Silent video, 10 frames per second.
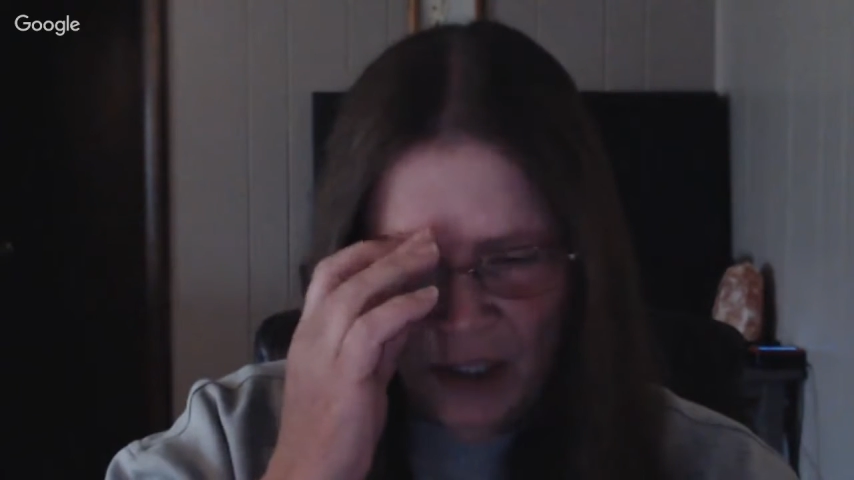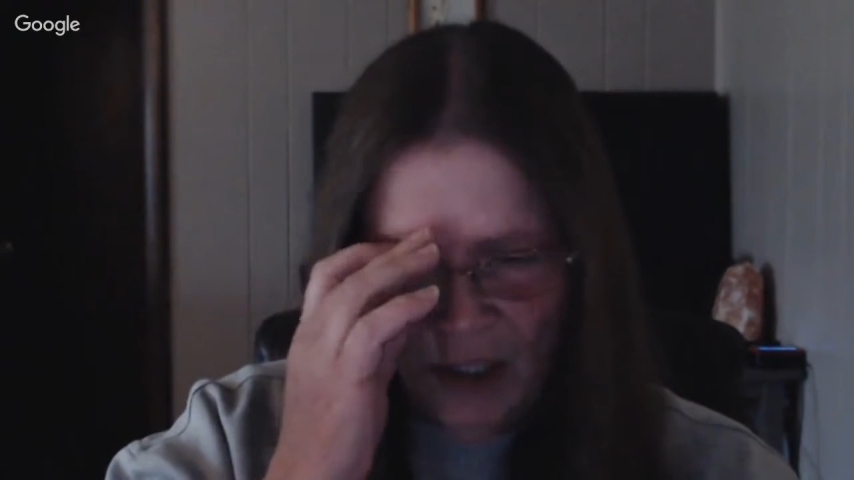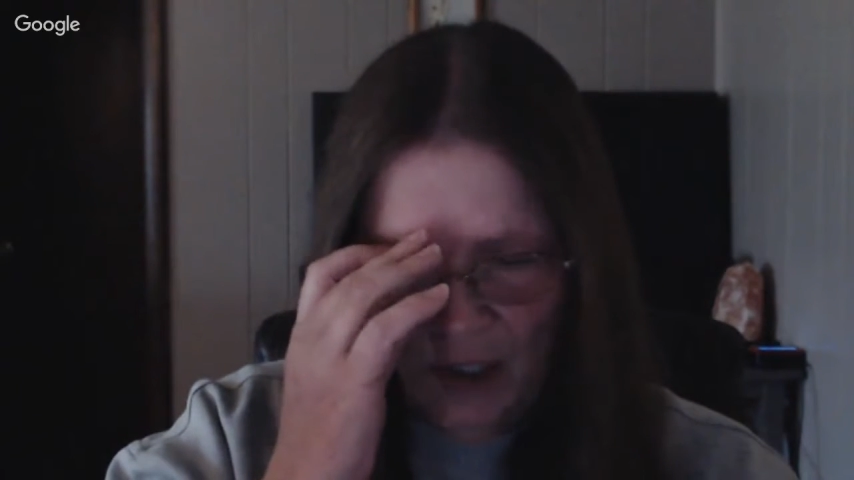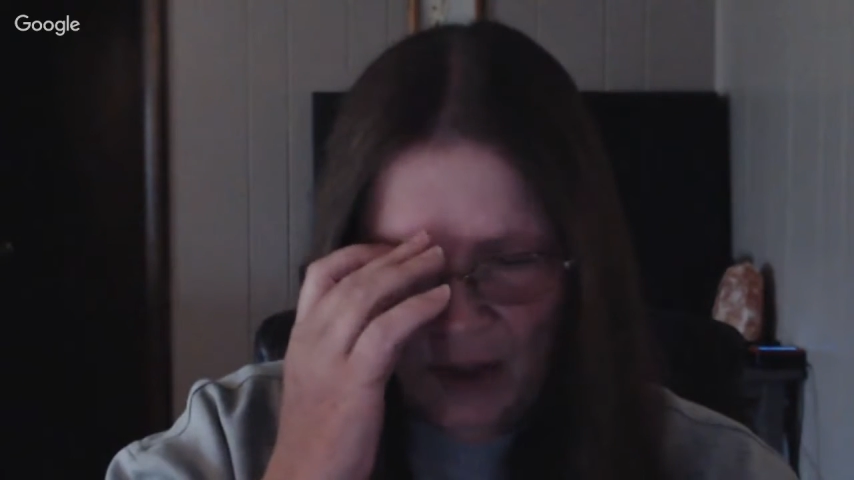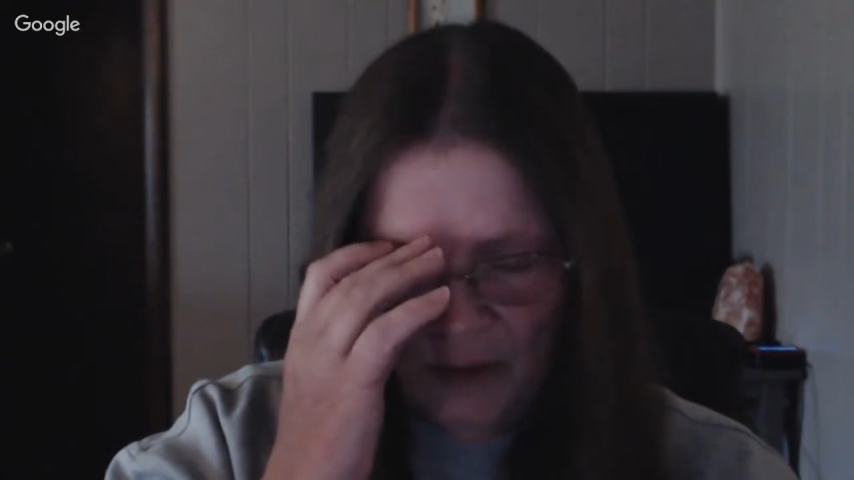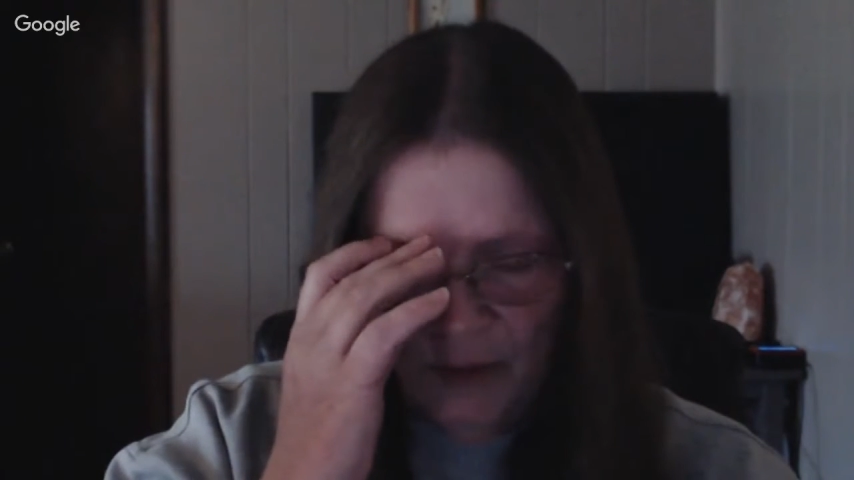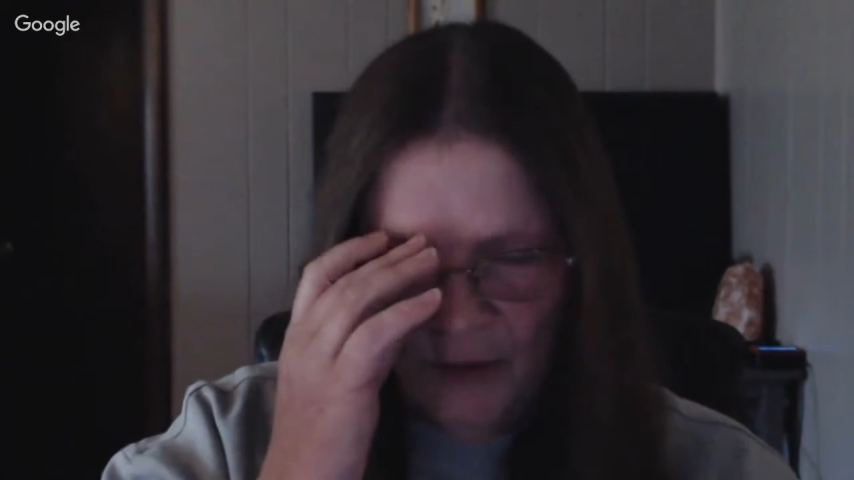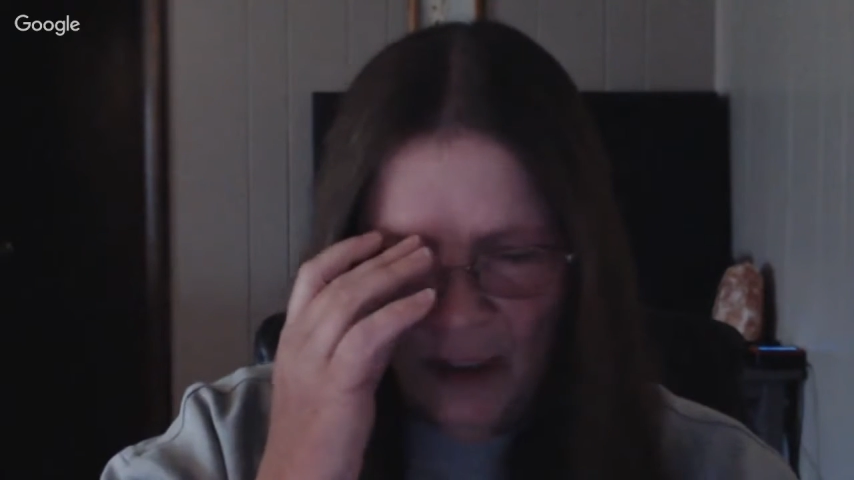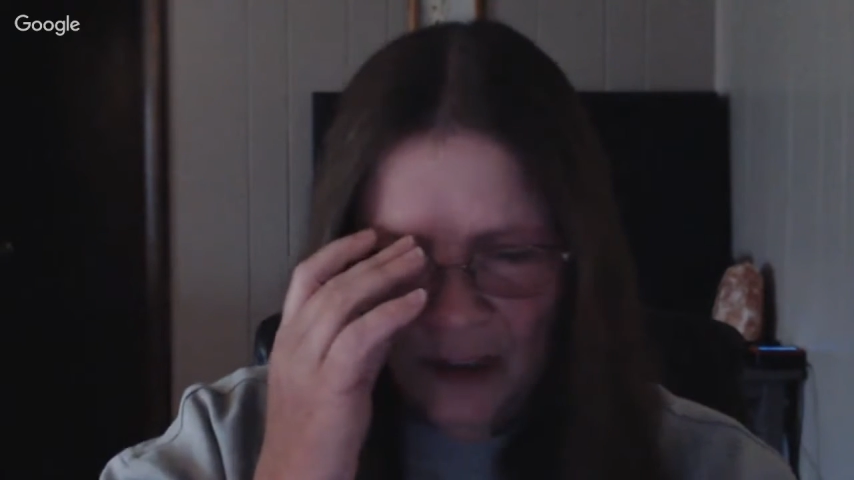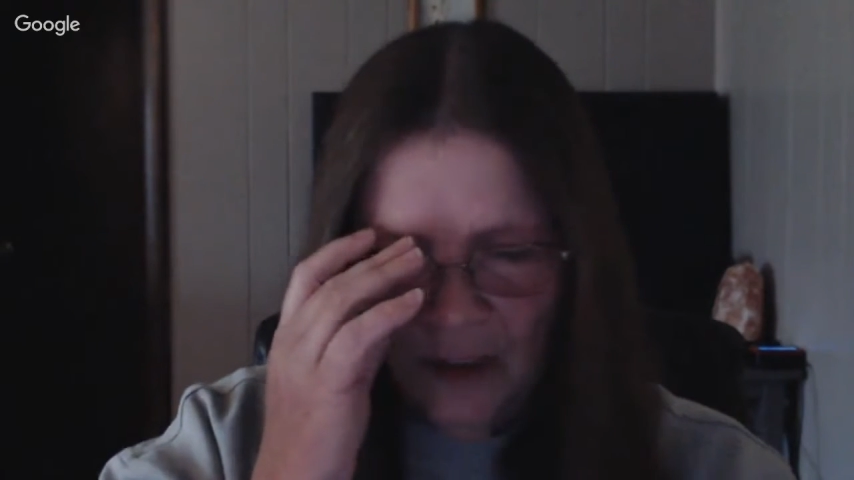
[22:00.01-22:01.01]
of
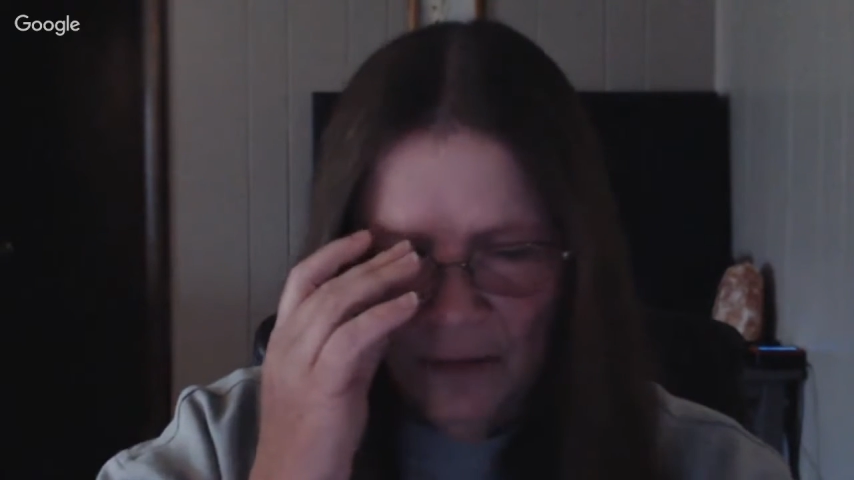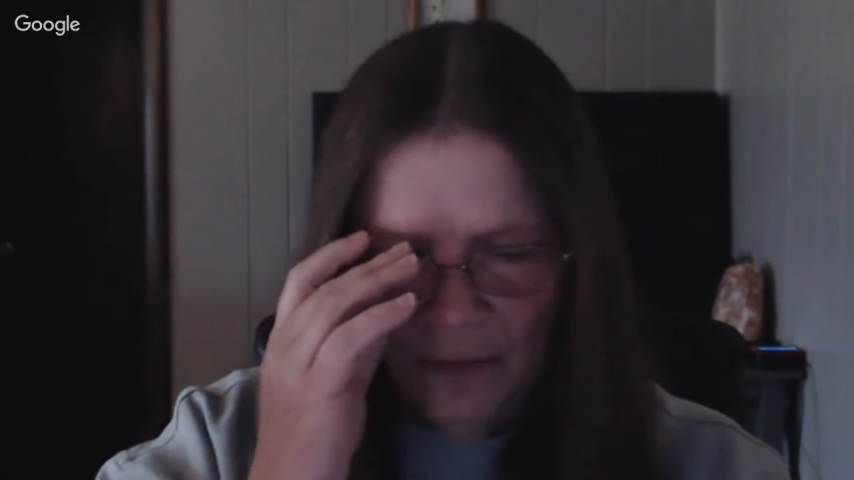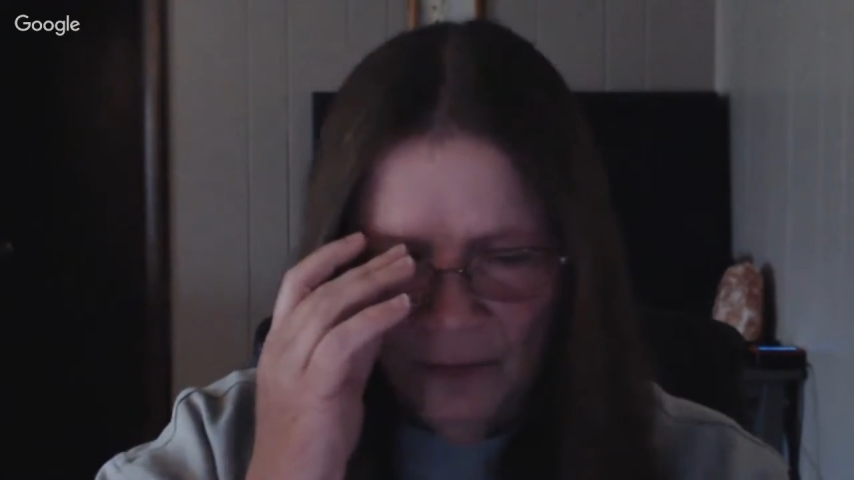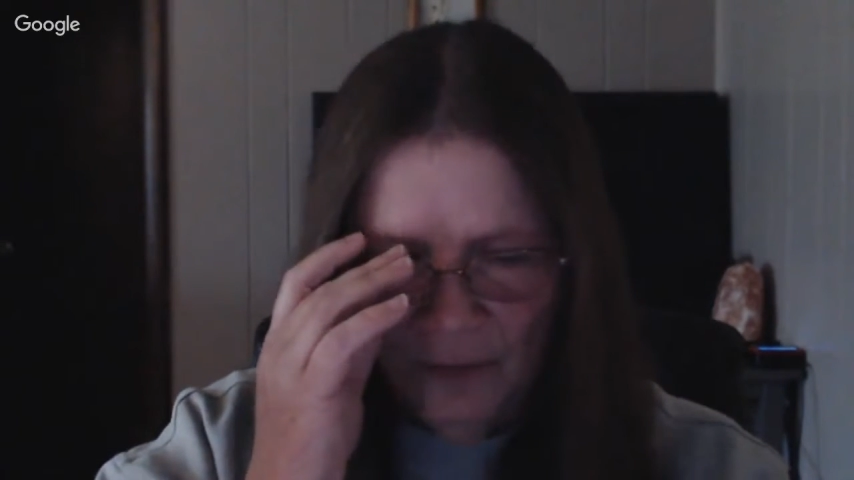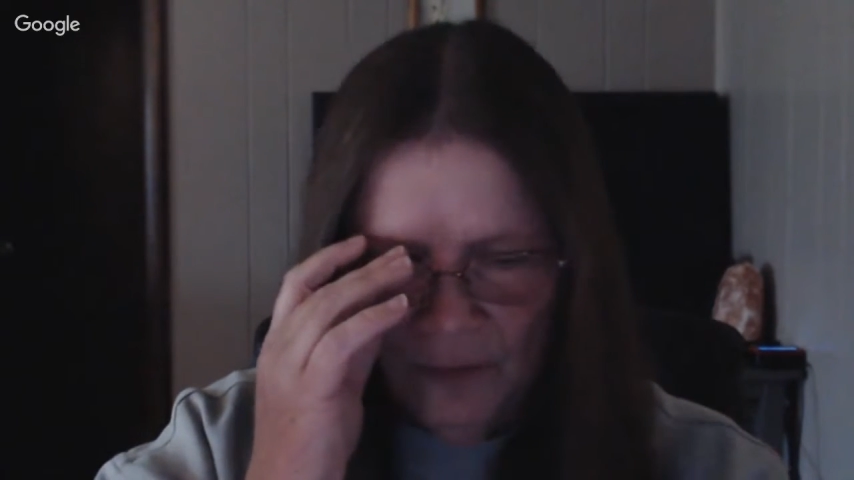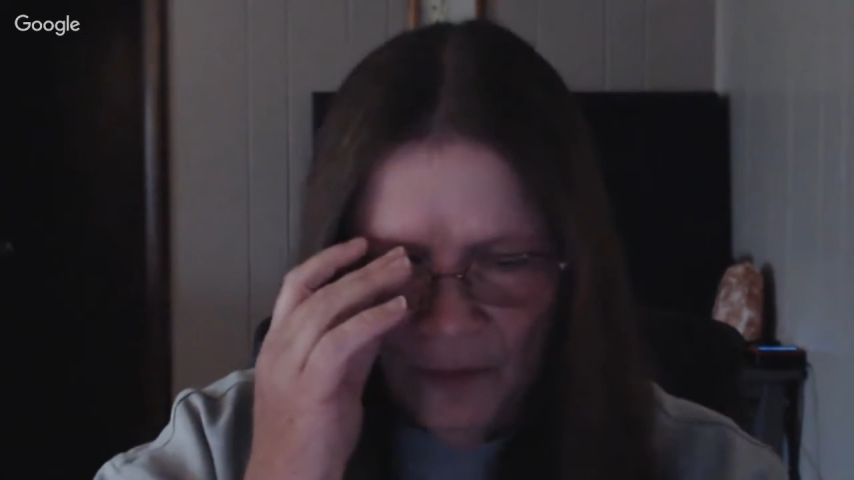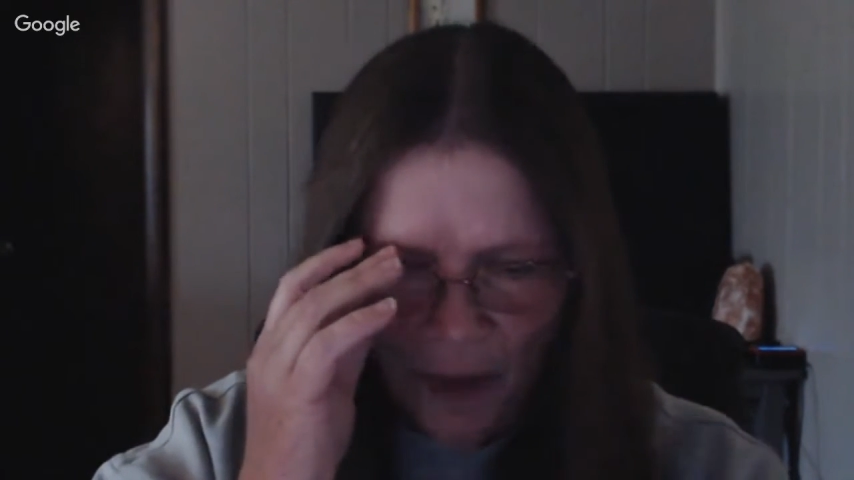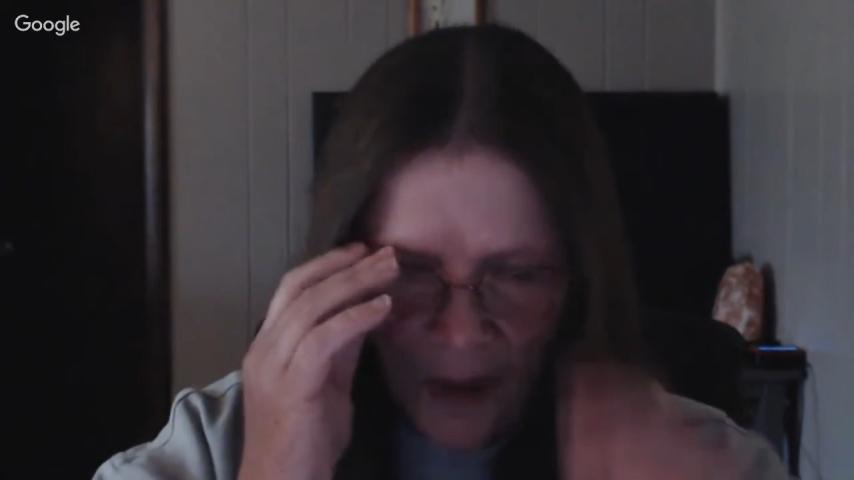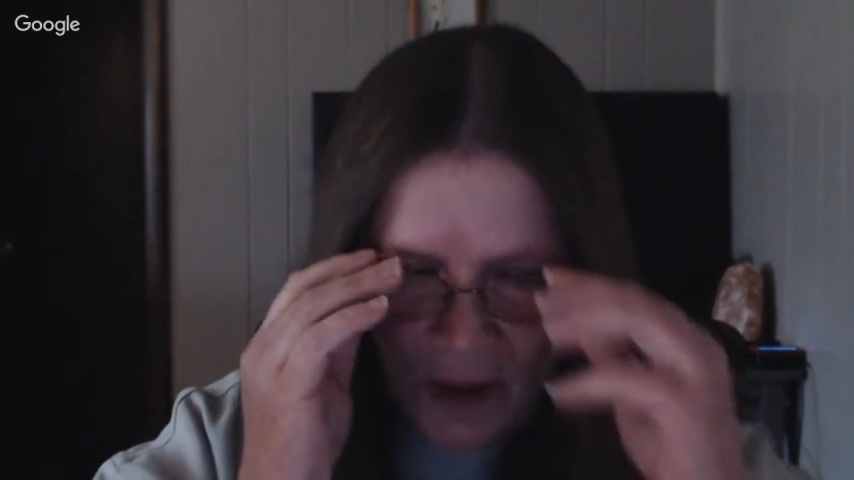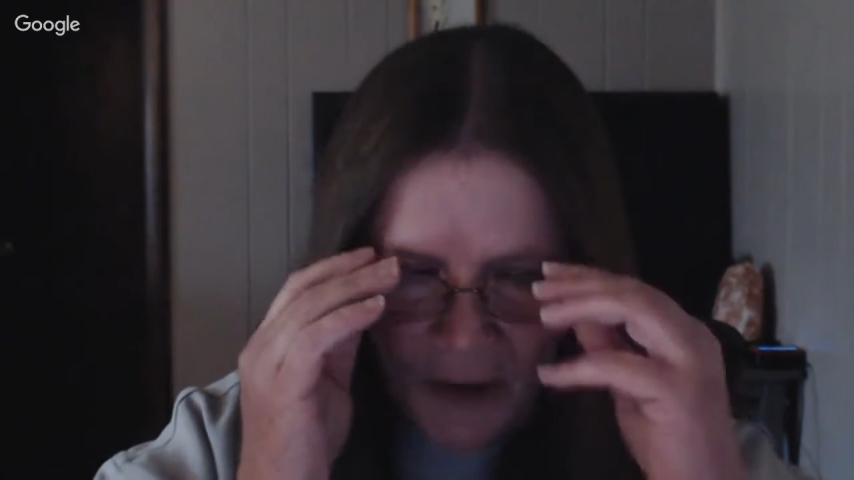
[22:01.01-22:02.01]
a